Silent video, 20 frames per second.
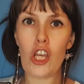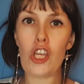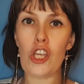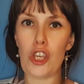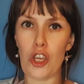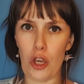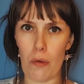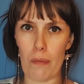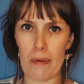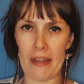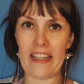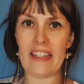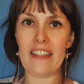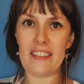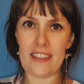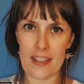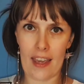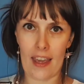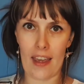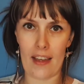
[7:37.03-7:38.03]
Human
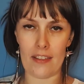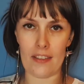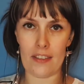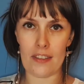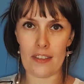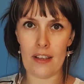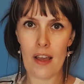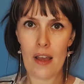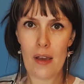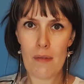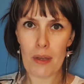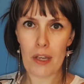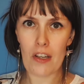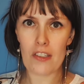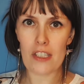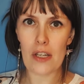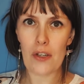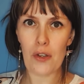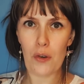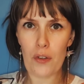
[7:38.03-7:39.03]
scales, because
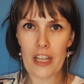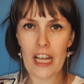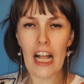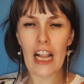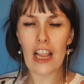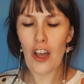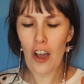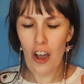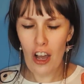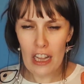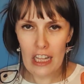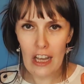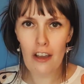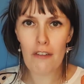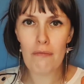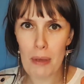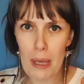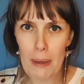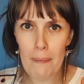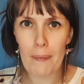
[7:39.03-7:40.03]
I know that not a lot of
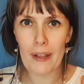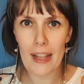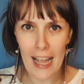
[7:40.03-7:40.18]
people